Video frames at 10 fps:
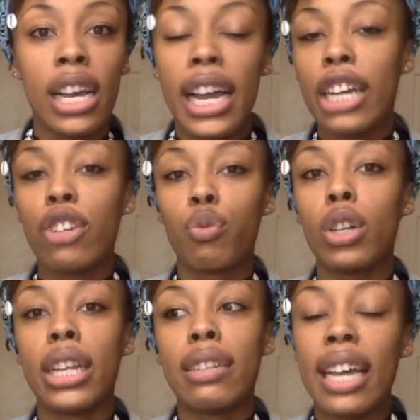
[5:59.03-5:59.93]
is
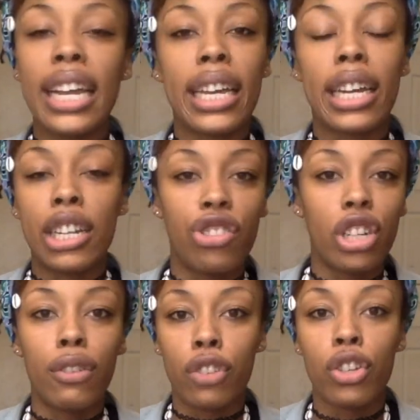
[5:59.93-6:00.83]
really taking
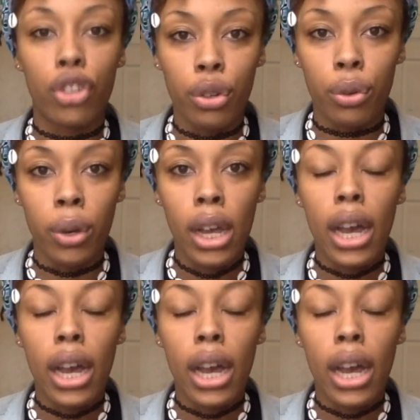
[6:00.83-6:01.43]
initiative to do.